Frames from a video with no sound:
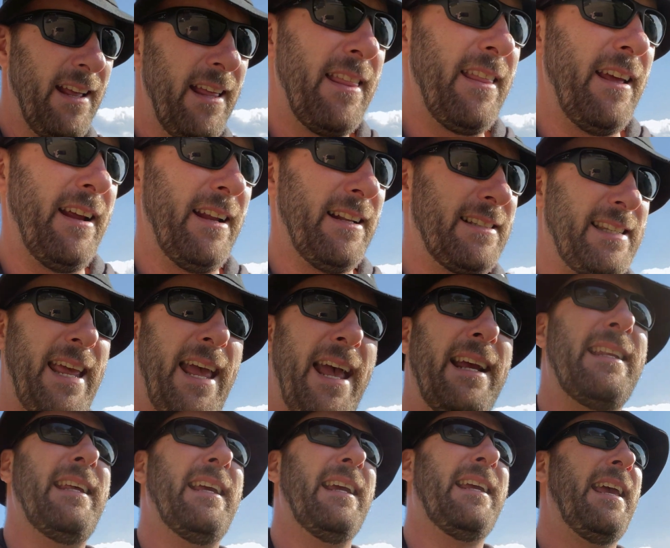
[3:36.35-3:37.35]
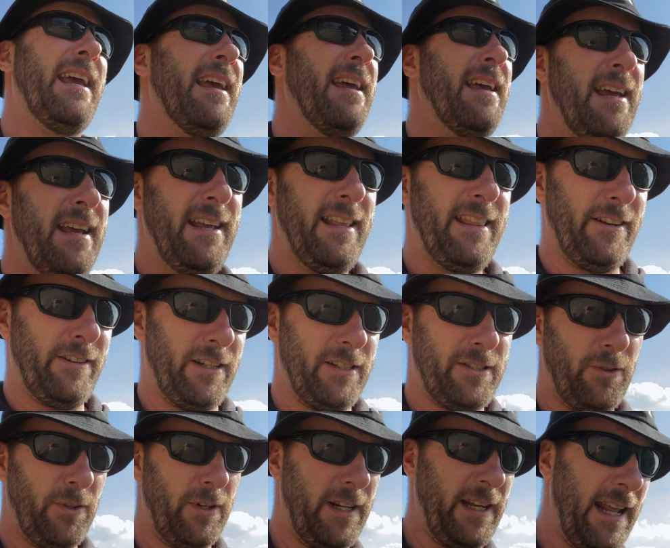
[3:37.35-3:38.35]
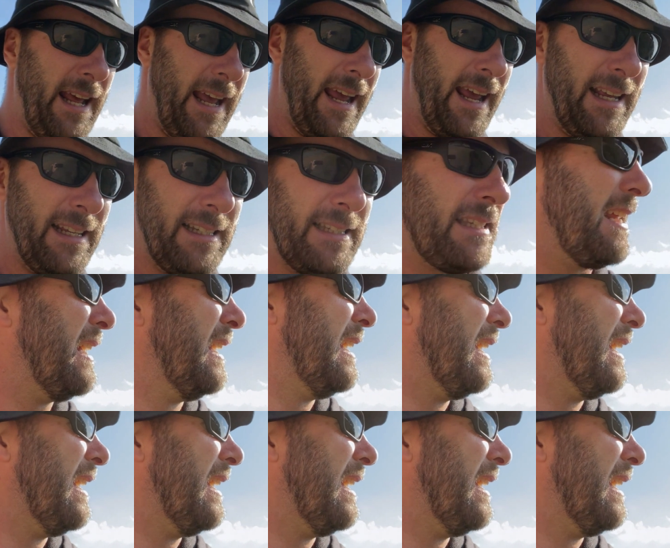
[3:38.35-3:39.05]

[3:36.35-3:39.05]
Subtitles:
It's hectic. They're disorganized.